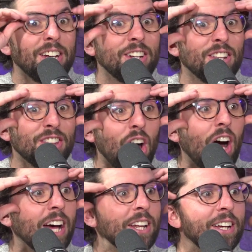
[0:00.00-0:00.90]

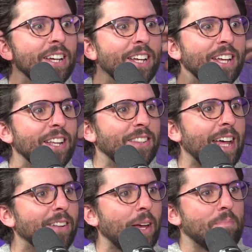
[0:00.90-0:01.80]
thought
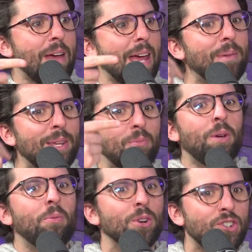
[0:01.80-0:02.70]
that like maybe we
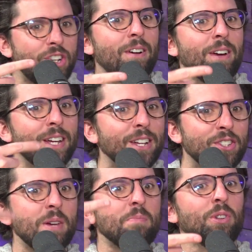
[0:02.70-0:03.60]
were sharing a
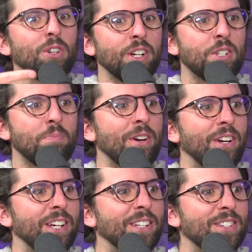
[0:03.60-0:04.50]
similar
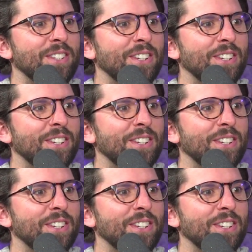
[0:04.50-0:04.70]
experience.